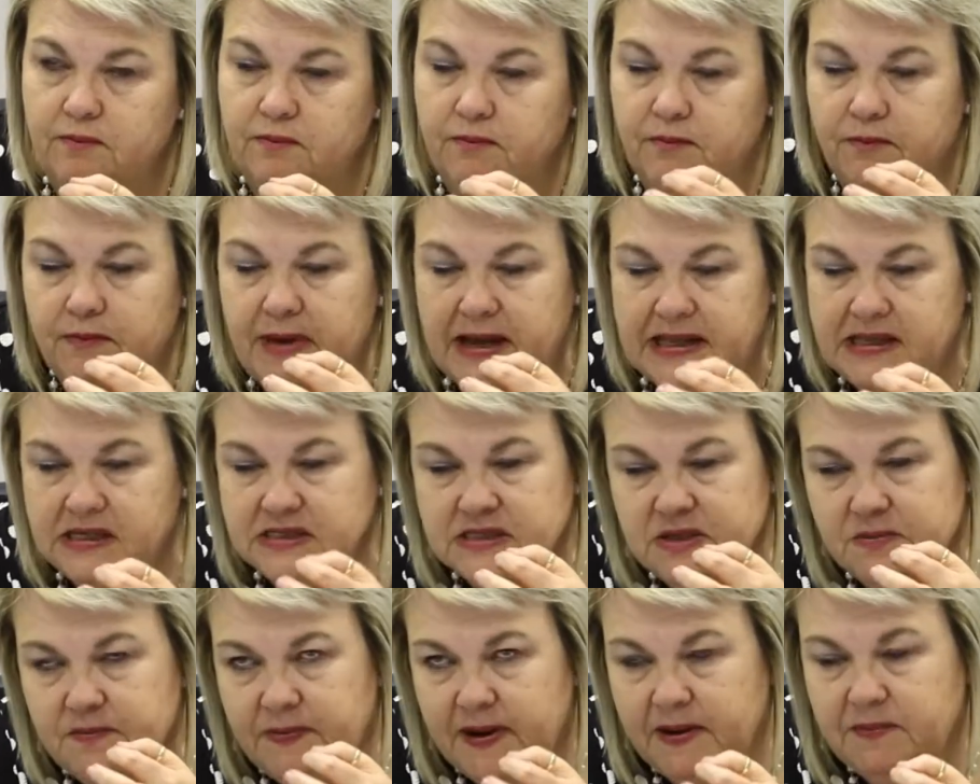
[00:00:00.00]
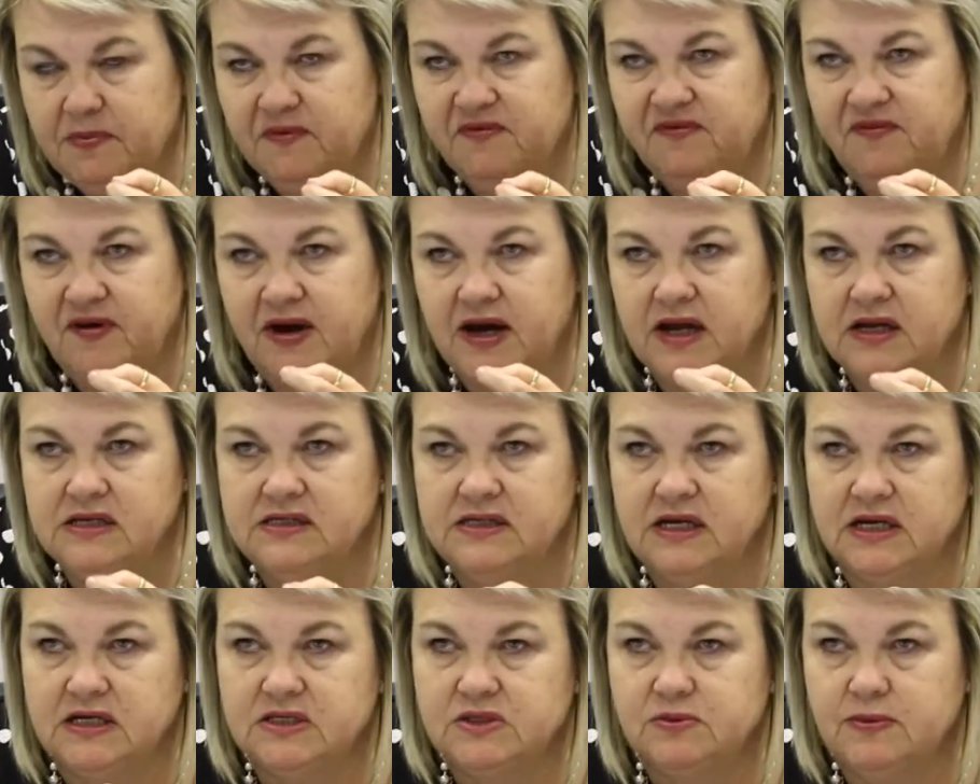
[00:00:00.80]
matters in paper
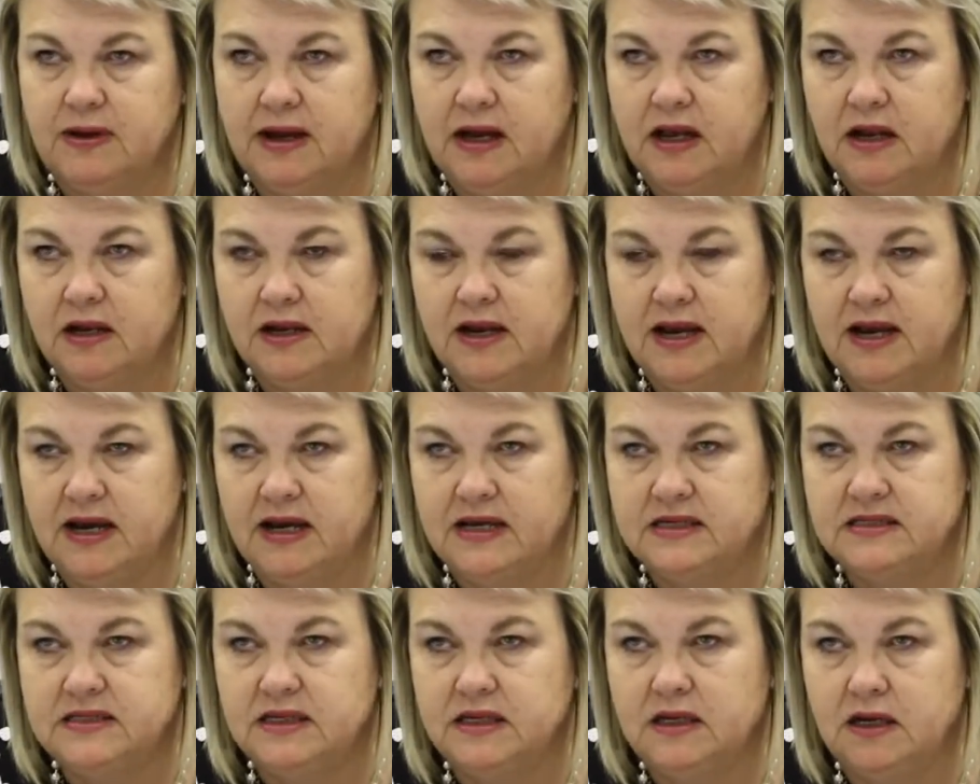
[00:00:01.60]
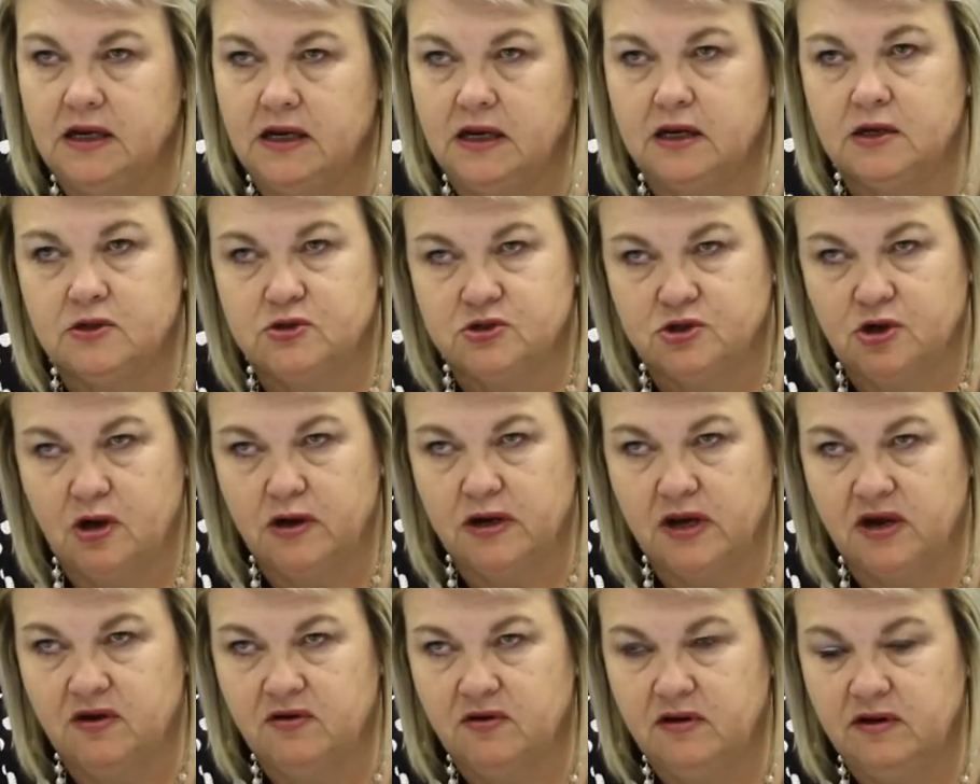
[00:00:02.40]
files as well as in
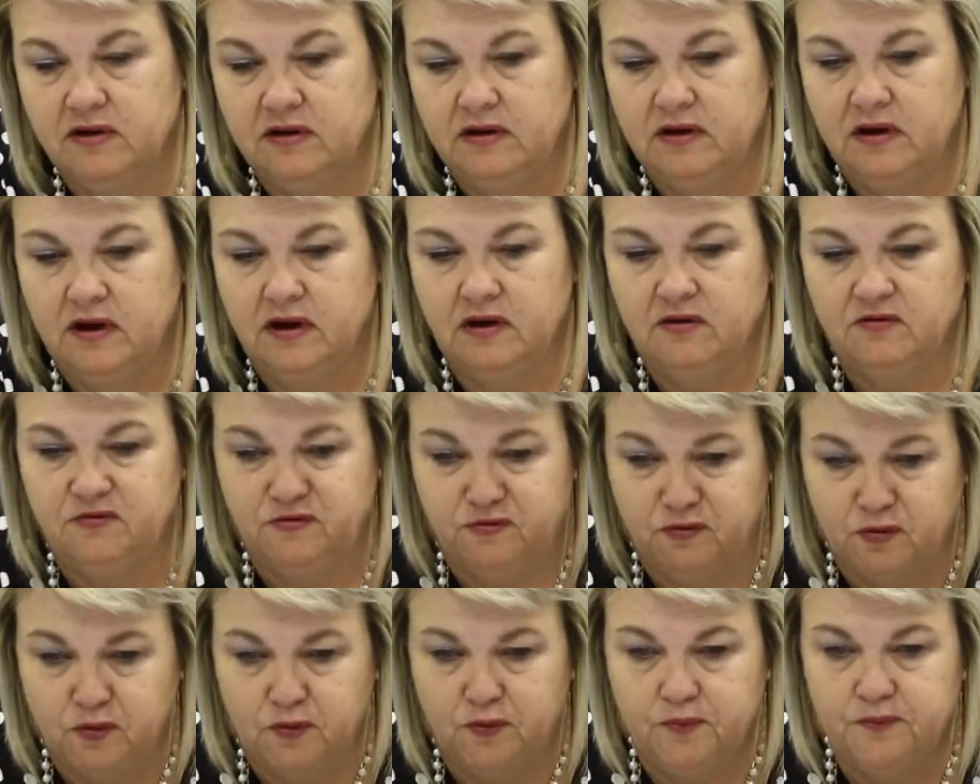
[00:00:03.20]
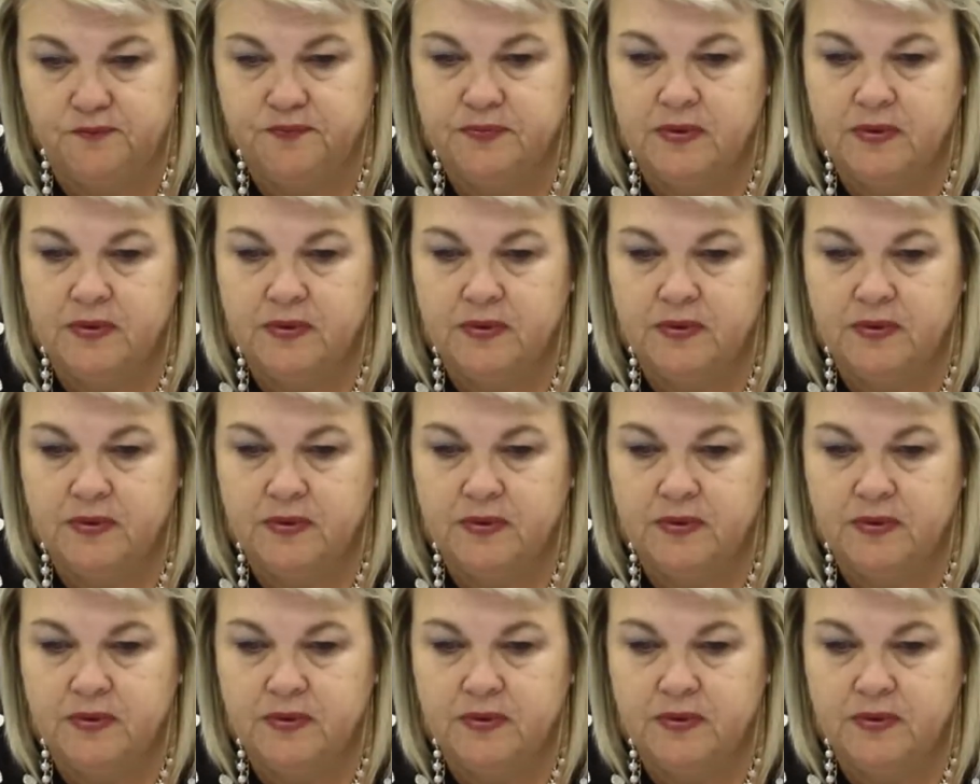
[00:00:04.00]
electronic form.